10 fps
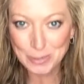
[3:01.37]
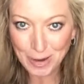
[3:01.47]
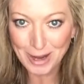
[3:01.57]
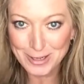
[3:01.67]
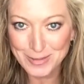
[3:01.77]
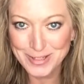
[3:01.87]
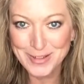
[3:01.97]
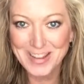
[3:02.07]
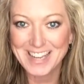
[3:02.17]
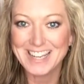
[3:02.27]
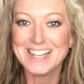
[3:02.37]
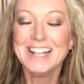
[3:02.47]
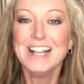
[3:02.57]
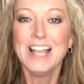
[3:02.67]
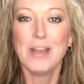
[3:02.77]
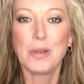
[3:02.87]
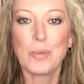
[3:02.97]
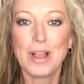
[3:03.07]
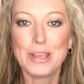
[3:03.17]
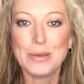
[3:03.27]
your box when you get it, and we
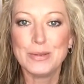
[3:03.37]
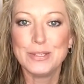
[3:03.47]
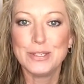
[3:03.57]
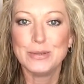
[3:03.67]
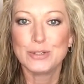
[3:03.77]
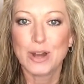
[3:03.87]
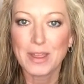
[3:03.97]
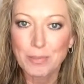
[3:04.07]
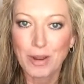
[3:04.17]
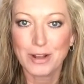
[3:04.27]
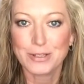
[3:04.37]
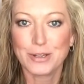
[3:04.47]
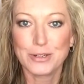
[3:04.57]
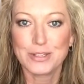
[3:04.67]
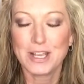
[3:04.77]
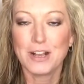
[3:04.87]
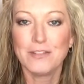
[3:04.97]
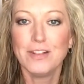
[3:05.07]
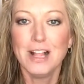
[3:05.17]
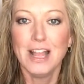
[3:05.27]
want you to try the products on yourself.
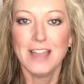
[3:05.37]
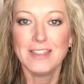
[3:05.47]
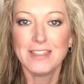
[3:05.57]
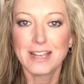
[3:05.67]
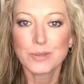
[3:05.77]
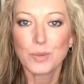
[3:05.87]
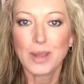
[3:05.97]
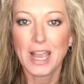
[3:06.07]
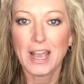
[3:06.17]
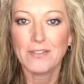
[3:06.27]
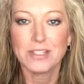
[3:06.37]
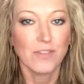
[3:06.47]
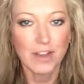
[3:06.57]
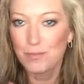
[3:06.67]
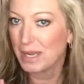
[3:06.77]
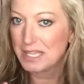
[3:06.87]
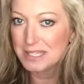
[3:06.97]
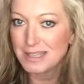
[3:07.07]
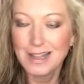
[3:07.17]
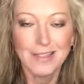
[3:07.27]
And then the next one we have is 5
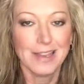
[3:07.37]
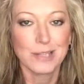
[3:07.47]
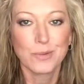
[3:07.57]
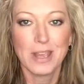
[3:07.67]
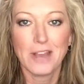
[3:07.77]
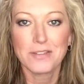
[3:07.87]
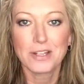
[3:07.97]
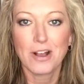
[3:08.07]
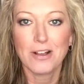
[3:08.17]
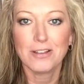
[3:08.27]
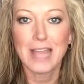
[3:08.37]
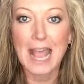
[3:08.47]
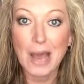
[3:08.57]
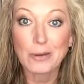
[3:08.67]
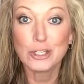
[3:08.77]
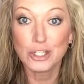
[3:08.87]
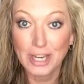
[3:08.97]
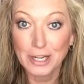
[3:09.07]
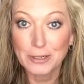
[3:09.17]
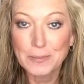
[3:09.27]
minutes. The next one we have is called How to
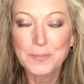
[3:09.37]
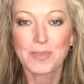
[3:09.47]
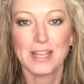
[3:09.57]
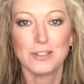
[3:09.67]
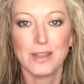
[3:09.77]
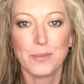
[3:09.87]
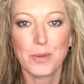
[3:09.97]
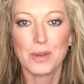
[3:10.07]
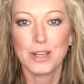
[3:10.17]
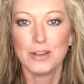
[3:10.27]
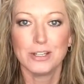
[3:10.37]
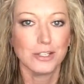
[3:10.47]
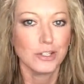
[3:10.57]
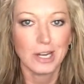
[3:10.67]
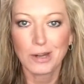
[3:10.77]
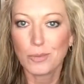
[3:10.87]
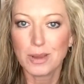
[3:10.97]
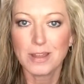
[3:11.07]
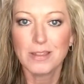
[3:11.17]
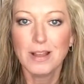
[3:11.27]
Share. And so that we want you to just share
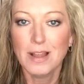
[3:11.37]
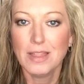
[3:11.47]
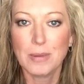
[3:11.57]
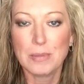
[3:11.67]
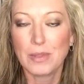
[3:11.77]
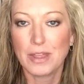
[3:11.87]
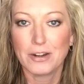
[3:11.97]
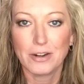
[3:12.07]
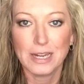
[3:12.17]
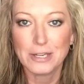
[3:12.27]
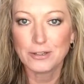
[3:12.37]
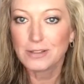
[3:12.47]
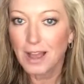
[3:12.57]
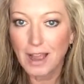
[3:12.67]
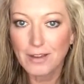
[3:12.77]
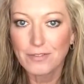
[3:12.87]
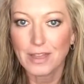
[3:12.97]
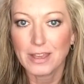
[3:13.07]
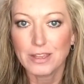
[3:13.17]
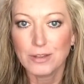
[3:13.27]
with the people that are in your life
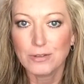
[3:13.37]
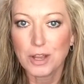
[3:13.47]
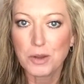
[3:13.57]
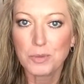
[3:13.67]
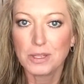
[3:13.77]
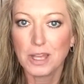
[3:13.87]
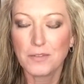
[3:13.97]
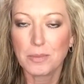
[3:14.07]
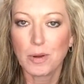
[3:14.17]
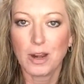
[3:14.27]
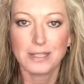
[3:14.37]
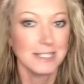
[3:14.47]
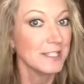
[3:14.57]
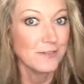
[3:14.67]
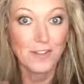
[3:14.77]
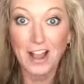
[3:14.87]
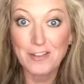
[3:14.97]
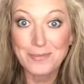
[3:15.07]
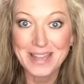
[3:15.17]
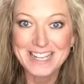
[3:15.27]
that you know would love the product. It's
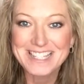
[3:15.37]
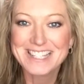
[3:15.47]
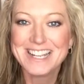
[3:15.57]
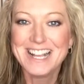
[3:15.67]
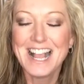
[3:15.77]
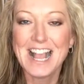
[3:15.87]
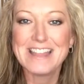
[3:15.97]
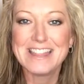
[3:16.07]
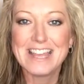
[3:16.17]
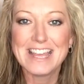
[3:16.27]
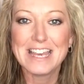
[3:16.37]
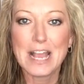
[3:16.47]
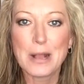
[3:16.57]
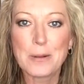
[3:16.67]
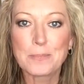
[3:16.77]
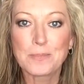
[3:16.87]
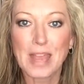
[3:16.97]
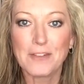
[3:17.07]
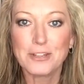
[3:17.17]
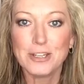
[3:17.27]
5 minutes. And then
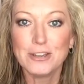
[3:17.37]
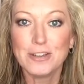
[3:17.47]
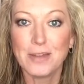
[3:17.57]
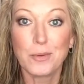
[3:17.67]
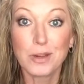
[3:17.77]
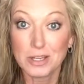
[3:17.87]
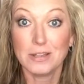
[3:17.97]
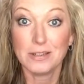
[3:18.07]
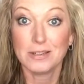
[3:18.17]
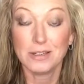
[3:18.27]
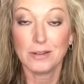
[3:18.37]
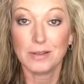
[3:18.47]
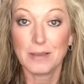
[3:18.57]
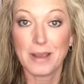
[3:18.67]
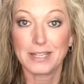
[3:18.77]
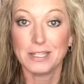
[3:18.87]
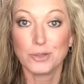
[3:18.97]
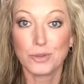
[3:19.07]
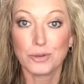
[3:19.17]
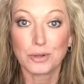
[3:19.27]
after you do, and we want you to, you know, get back in
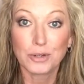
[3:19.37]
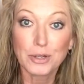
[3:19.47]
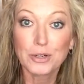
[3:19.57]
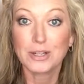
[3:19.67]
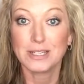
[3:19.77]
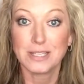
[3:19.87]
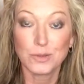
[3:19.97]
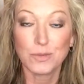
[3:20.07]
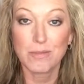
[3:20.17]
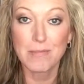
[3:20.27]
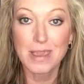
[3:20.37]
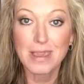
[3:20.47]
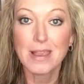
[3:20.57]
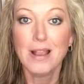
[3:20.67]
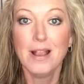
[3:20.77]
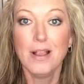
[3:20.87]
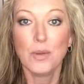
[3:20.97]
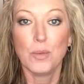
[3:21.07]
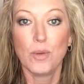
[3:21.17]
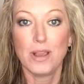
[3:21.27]
touch with your recruiter, get in touch with me.
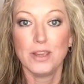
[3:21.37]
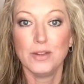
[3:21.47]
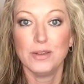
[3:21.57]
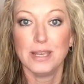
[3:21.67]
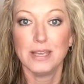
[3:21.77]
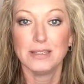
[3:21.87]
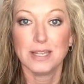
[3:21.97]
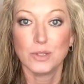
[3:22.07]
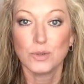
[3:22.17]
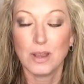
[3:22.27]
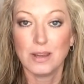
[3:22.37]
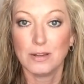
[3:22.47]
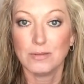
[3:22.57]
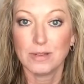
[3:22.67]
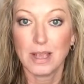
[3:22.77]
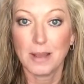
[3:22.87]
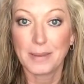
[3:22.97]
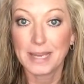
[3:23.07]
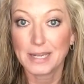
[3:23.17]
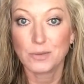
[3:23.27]
We want you to get in touch, you know,
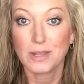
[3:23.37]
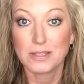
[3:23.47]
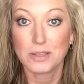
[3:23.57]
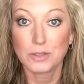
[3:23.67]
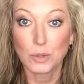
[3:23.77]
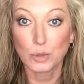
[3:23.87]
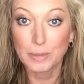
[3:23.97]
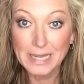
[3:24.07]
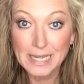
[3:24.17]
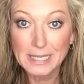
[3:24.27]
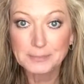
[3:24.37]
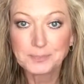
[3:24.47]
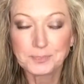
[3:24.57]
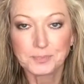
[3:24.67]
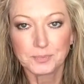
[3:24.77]
connect with us on social media